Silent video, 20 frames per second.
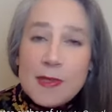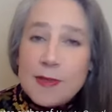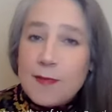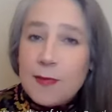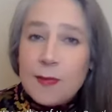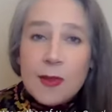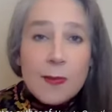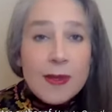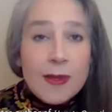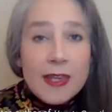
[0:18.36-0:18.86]

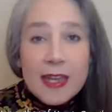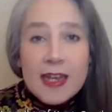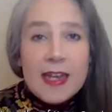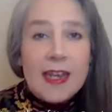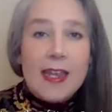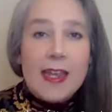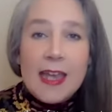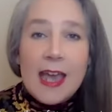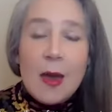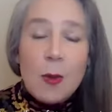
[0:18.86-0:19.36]
from the
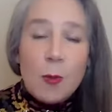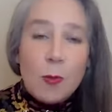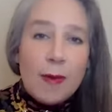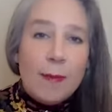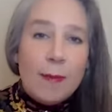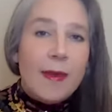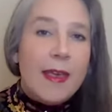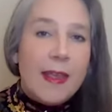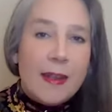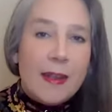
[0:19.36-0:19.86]
beginning at
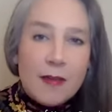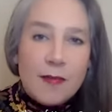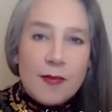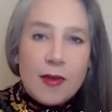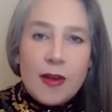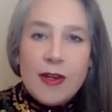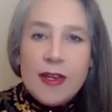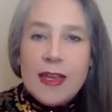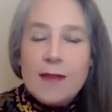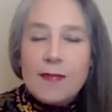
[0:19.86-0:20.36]
women. I've
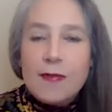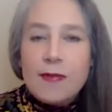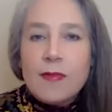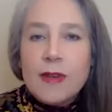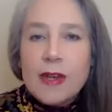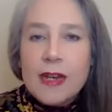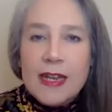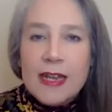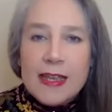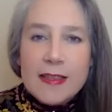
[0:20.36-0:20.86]
only ever
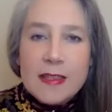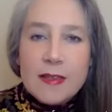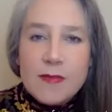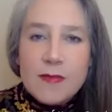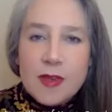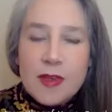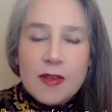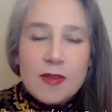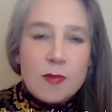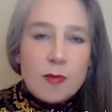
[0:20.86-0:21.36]
really
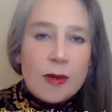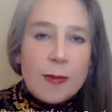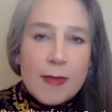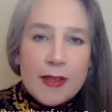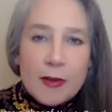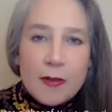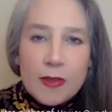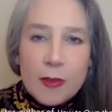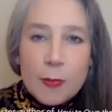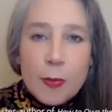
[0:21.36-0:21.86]
interviewed
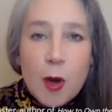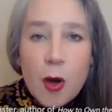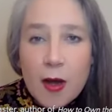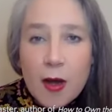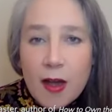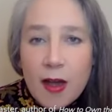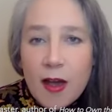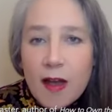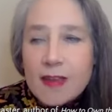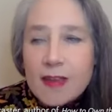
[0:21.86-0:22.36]
women on the
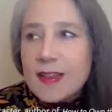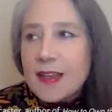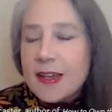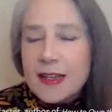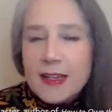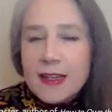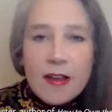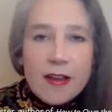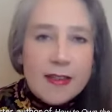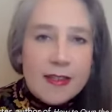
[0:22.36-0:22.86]
podcast, like
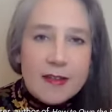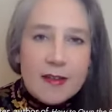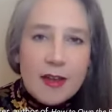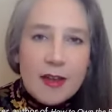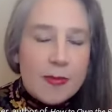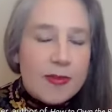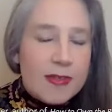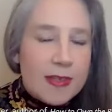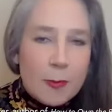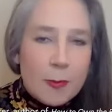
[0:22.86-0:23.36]

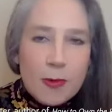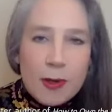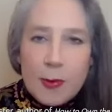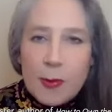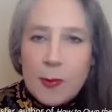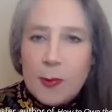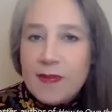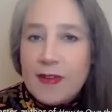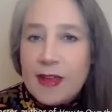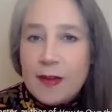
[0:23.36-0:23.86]
99%
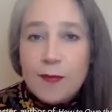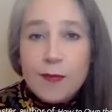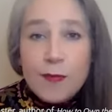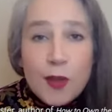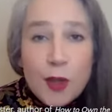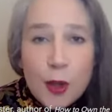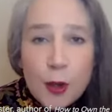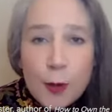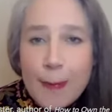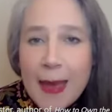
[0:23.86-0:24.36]
women. We've had a
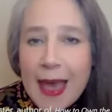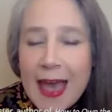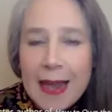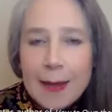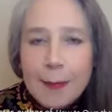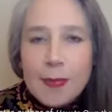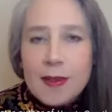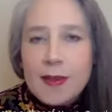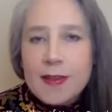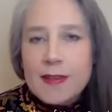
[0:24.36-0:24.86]
few
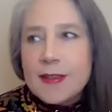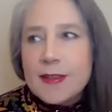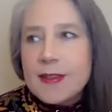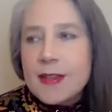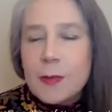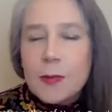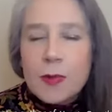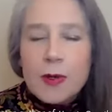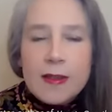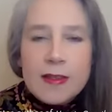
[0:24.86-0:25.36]
men because I
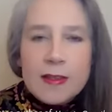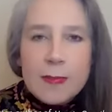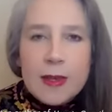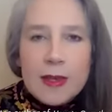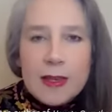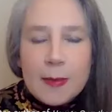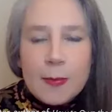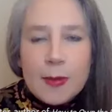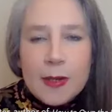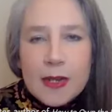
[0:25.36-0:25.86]
don't want it to be
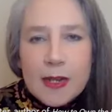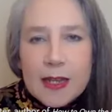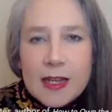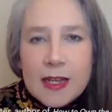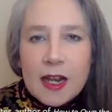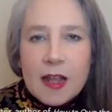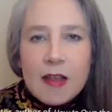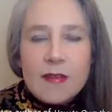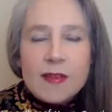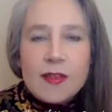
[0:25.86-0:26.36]
a completely
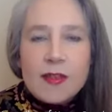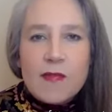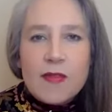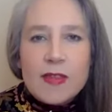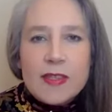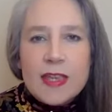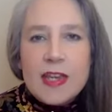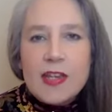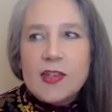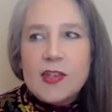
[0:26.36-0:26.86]
closed
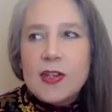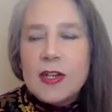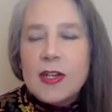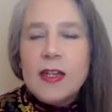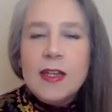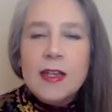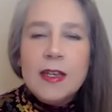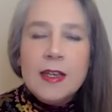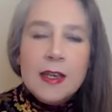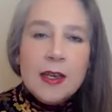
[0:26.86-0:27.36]
conversation.
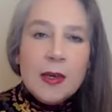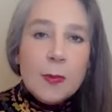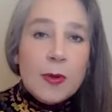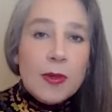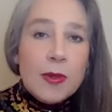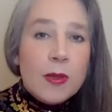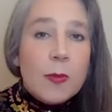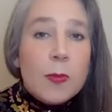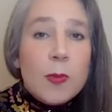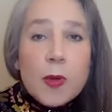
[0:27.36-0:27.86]

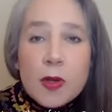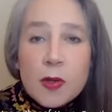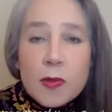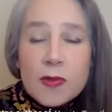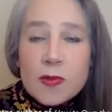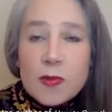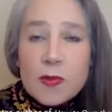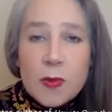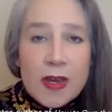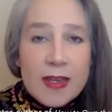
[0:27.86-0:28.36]
But the book
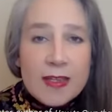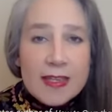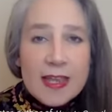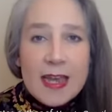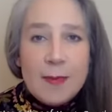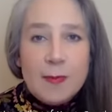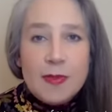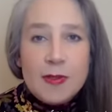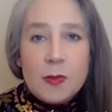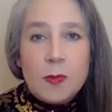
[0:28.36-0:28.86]
was always
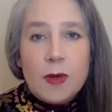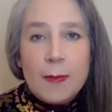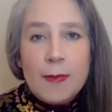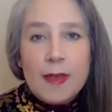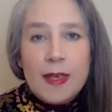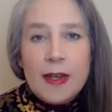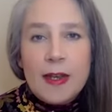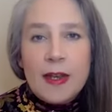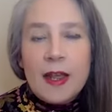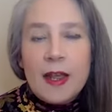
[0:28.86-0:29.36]
aimed at
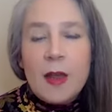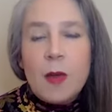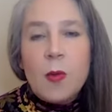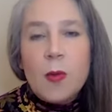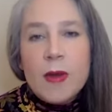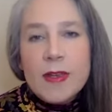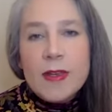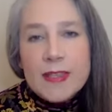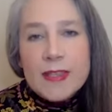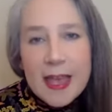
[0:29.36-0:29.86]
women. And I
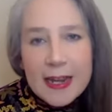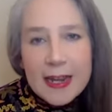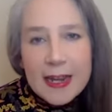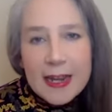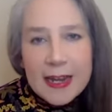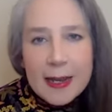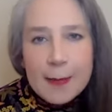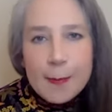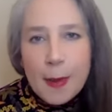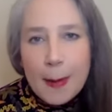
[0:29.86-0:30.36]
always had
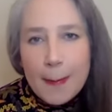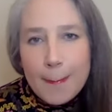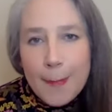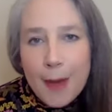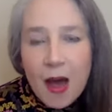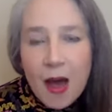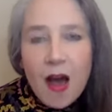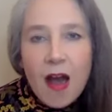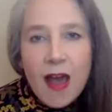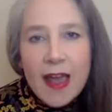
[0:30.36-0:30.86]
it in my
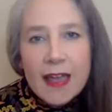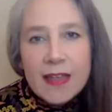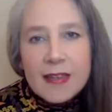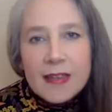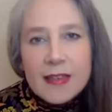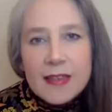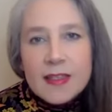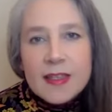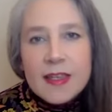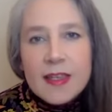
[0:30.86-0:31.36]

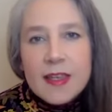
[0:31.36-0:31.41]
mind